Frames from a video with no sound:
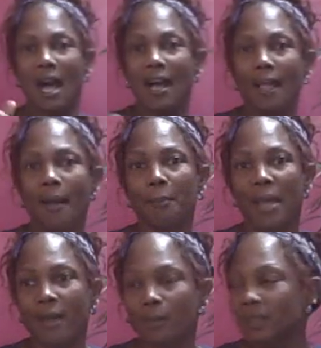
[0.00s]
ion
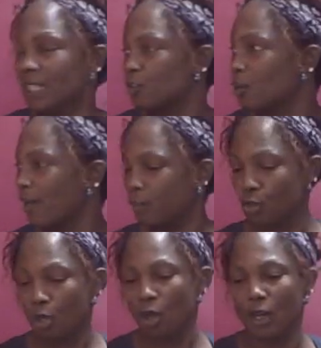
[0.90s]
batteries that you have to
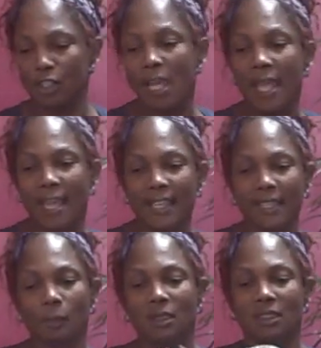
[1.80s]
charge and
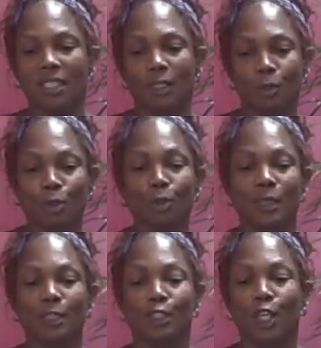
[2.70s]
it was little too
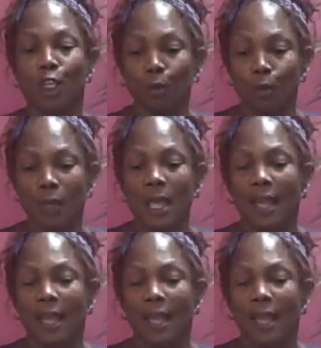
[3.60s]
and it's cute